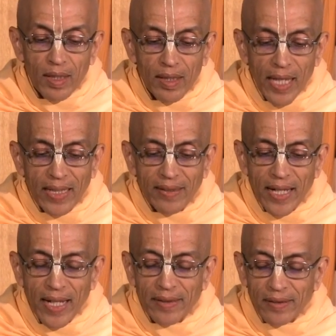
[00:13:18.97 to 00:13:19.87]
Like
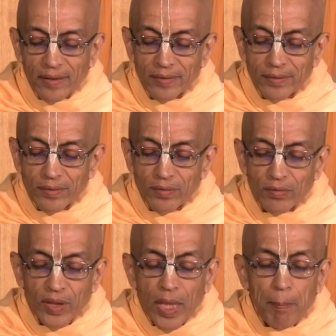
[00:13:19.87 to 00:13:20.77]
that,
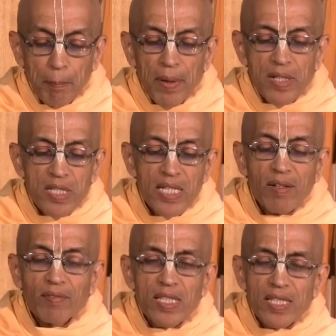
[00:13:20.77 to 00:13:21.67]
we can
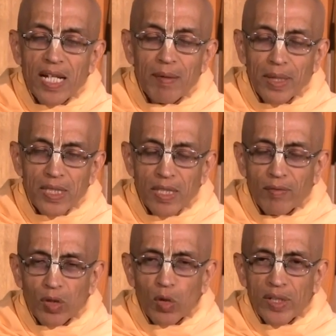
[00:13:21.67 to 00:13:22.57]
perceive these elements
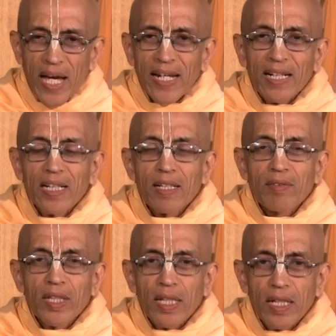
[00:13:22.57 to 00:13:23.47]
even though directly
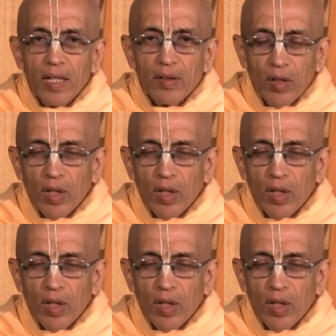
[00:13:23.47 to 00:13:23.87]
we cannot